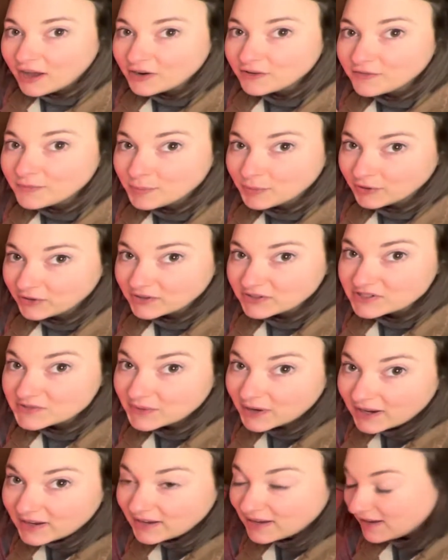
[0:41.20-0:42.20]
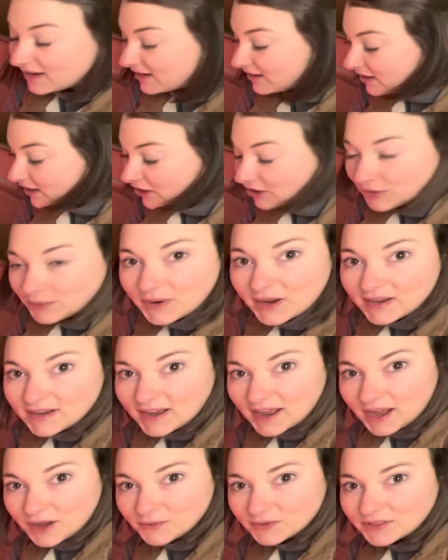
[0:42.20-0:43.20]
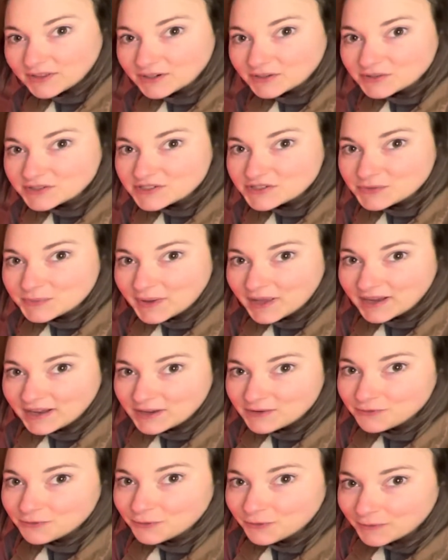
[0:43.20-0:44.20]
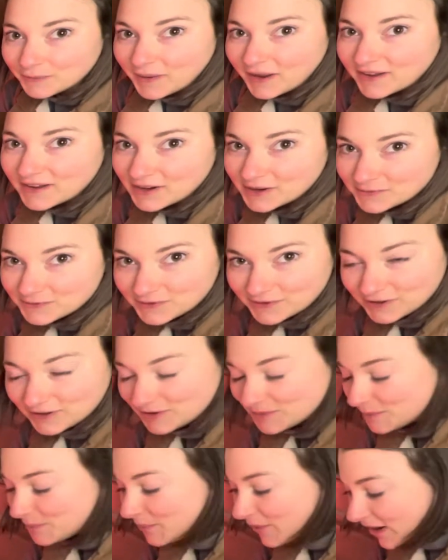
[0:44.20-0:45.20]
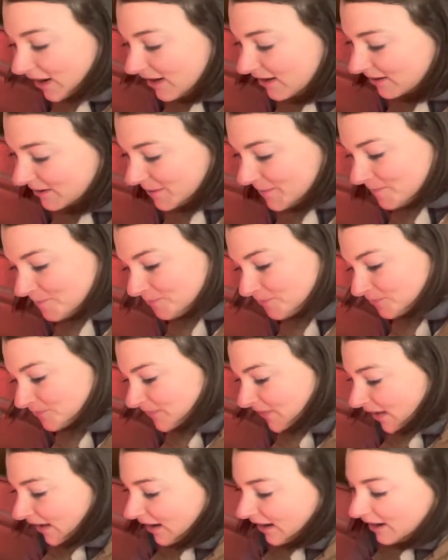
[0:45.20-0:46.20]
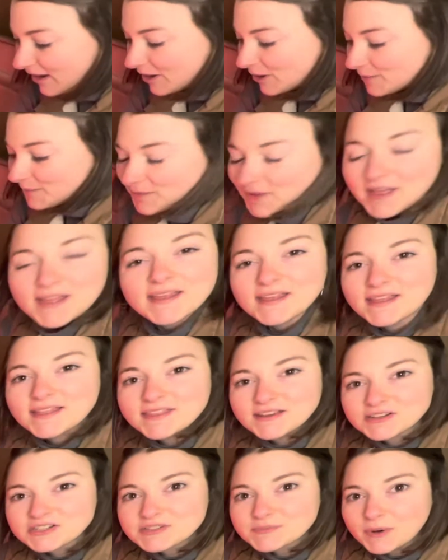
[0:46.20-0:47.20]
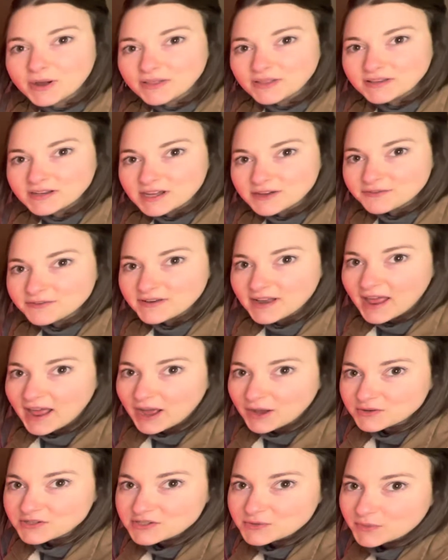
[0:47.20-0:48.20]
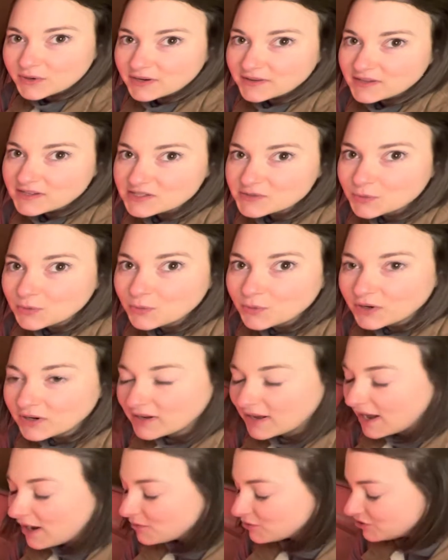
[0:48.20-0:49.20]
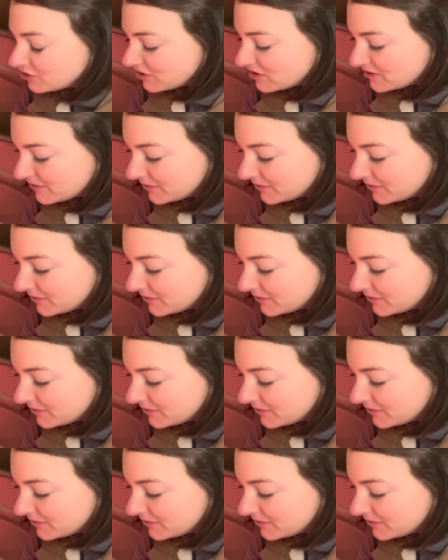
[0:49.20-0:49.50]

of birds right in here right now, a little too many for my comfort, but they're small enough now to where this will work out just